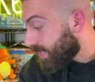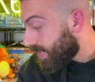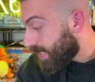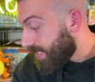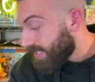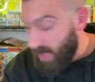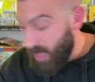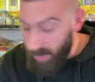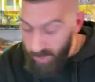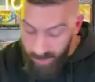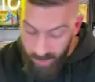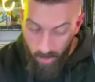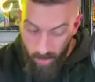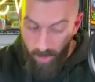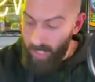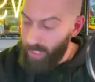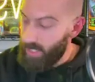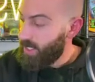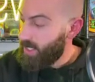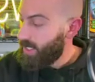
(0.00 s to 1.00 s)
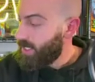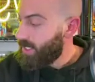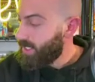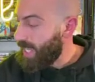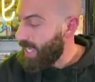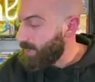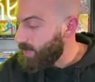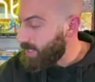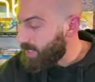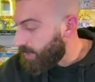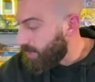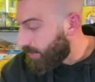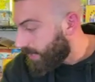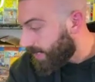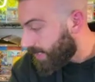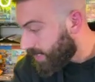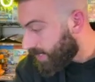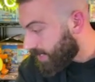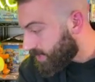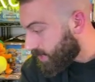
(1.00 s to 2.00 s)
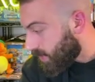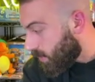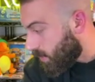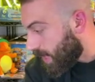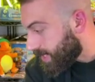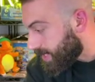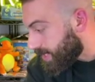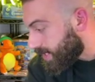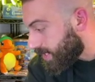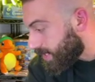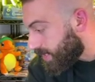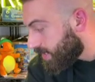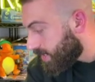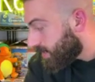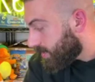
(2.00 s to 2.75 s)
Can we do it? Can we do it is the question.